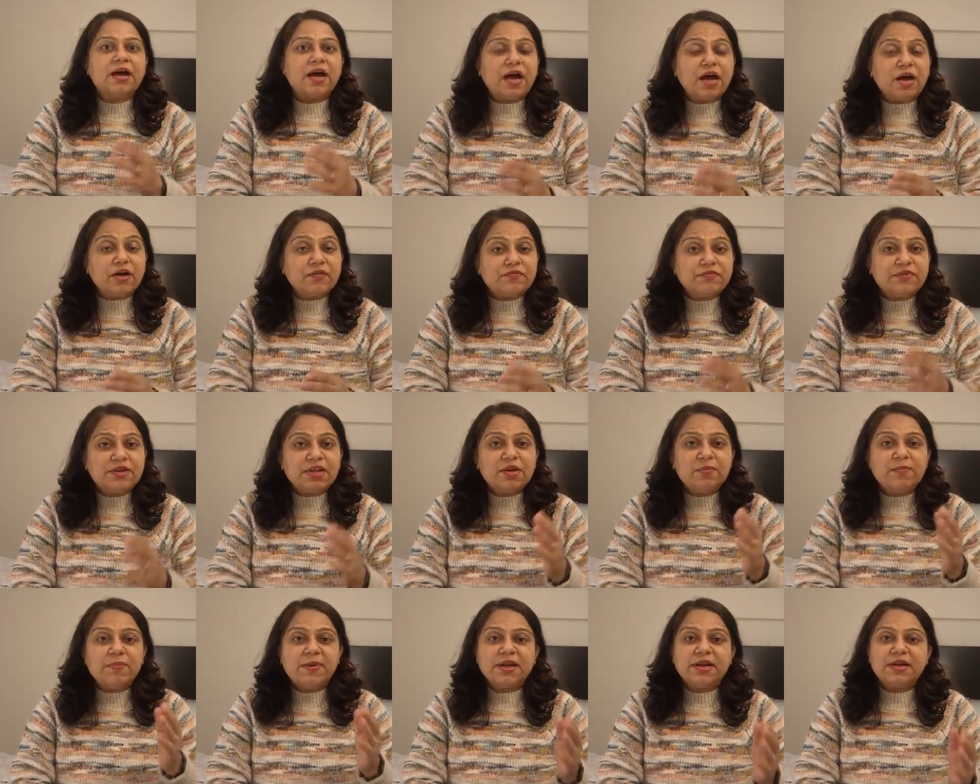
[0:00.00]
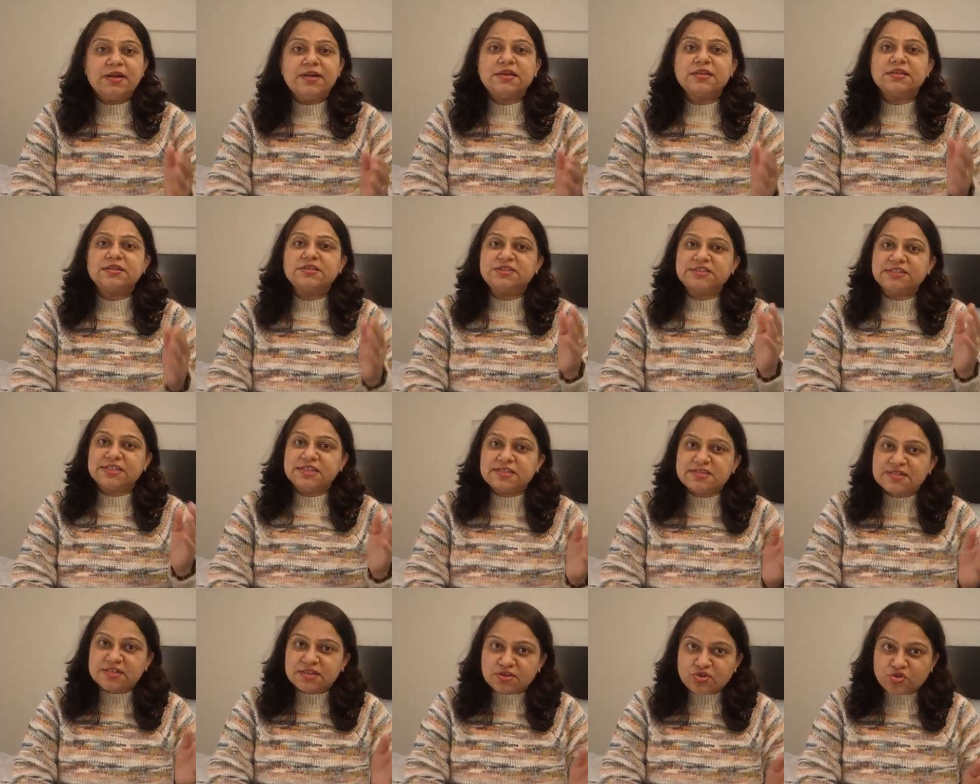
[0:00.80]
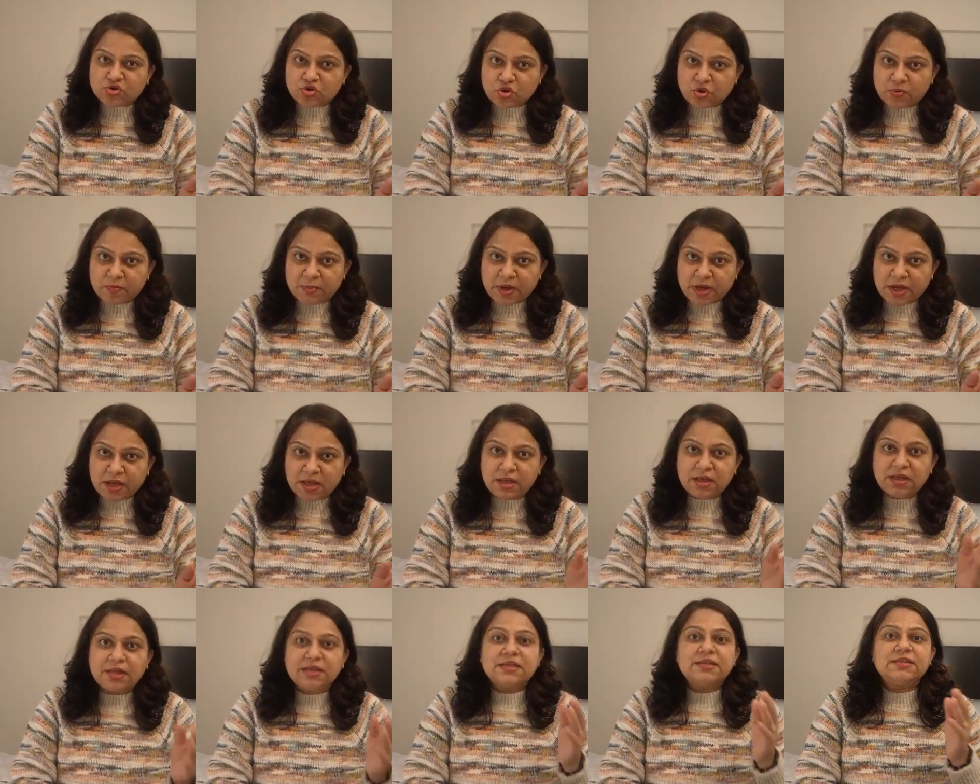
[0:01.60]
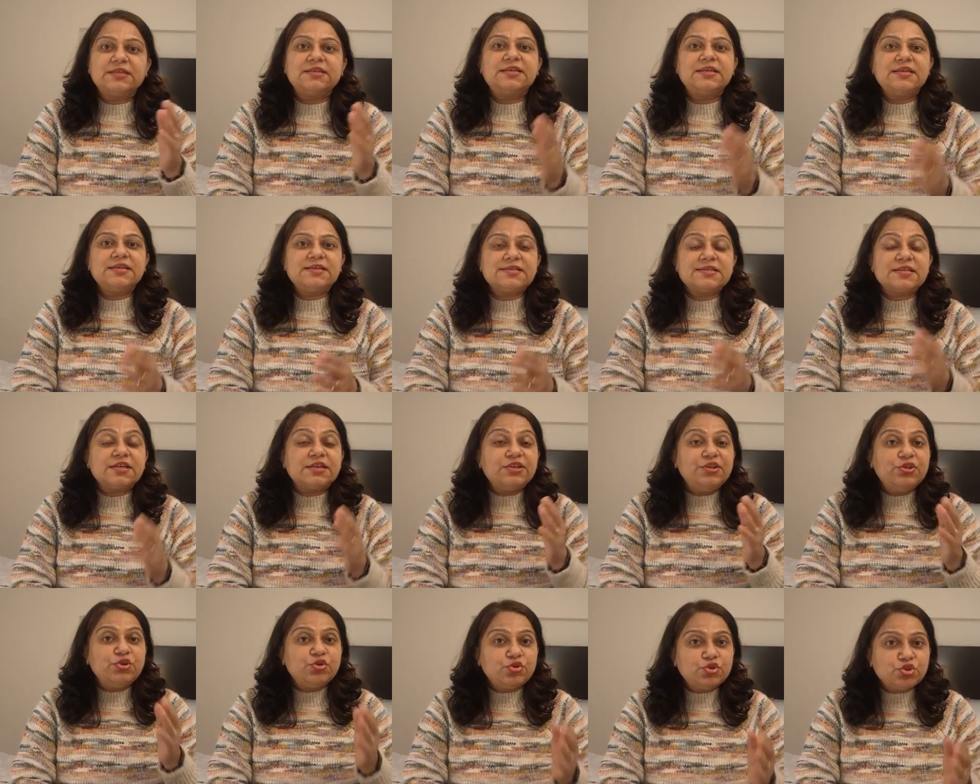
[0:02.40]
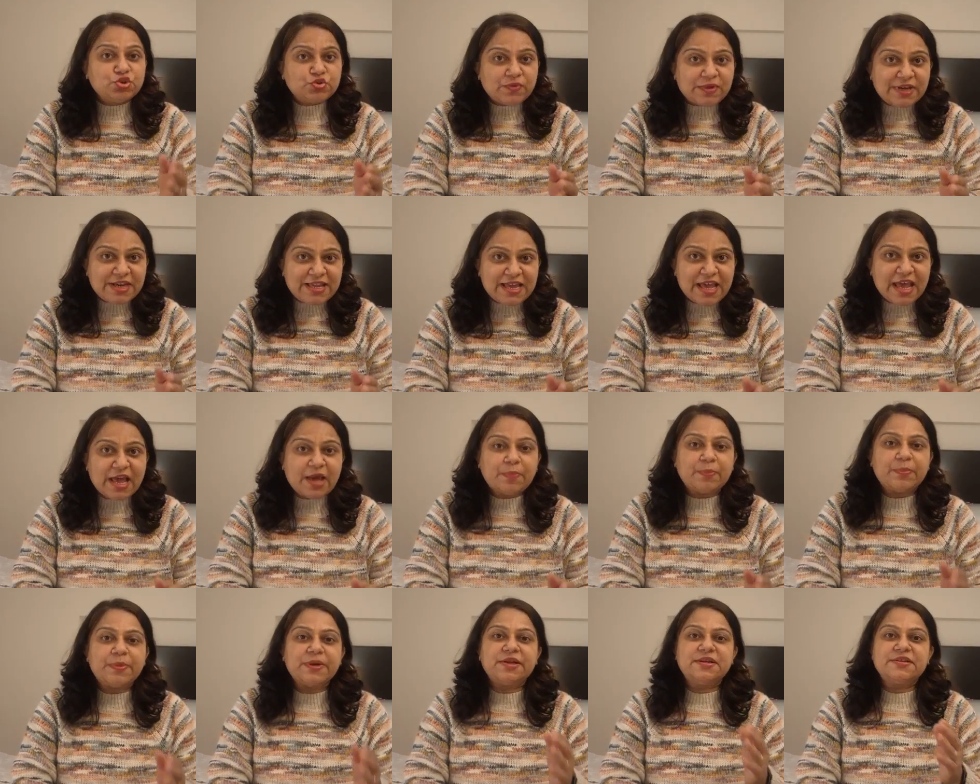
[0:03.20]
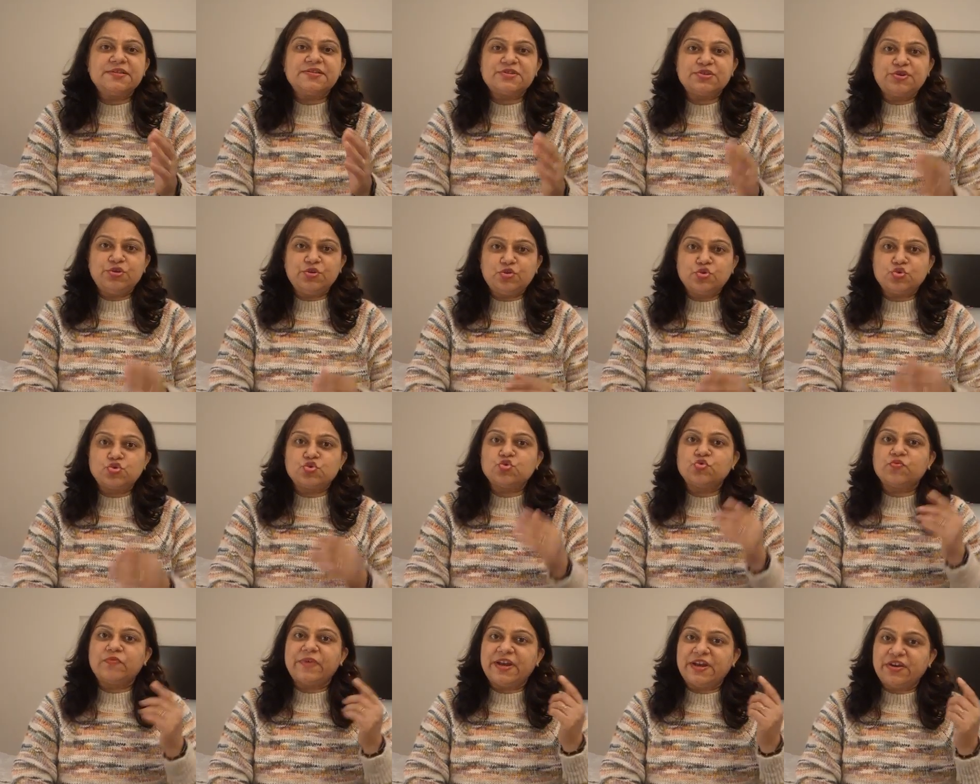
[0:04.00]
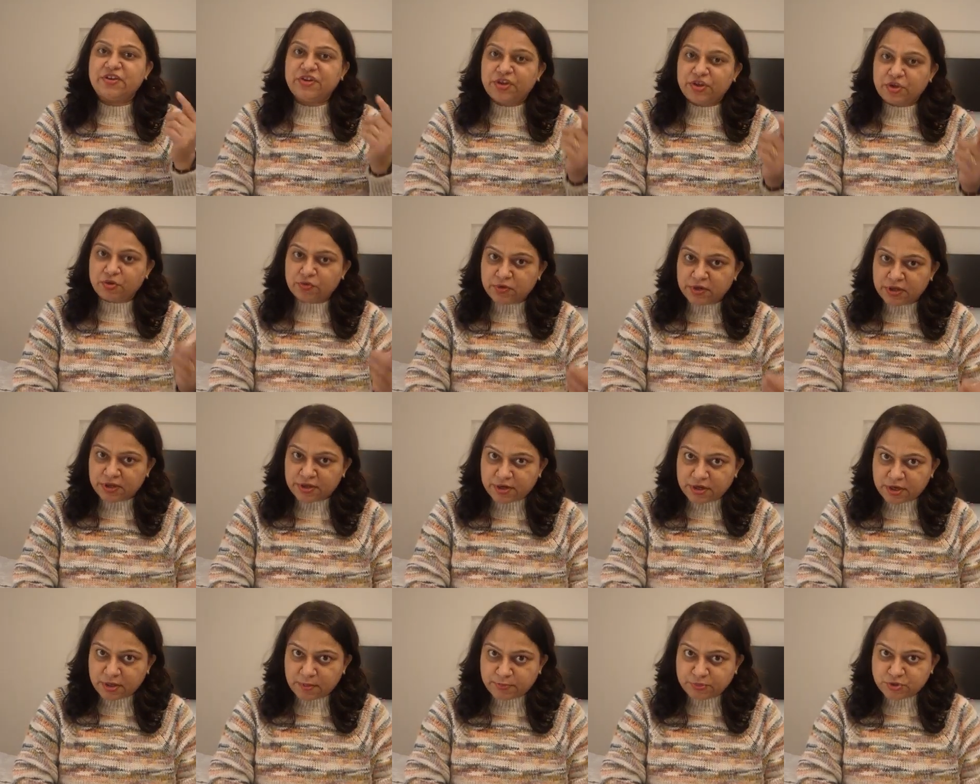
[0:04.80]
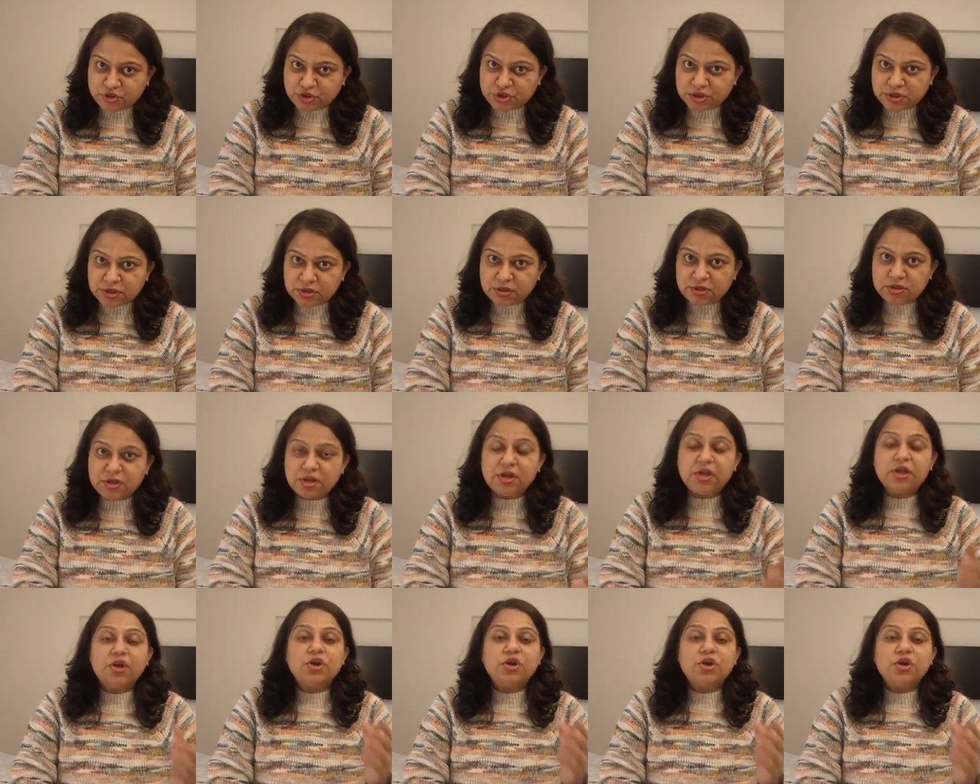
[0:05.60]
After blunt chest trauma, this usually happens due to ventricular rupture,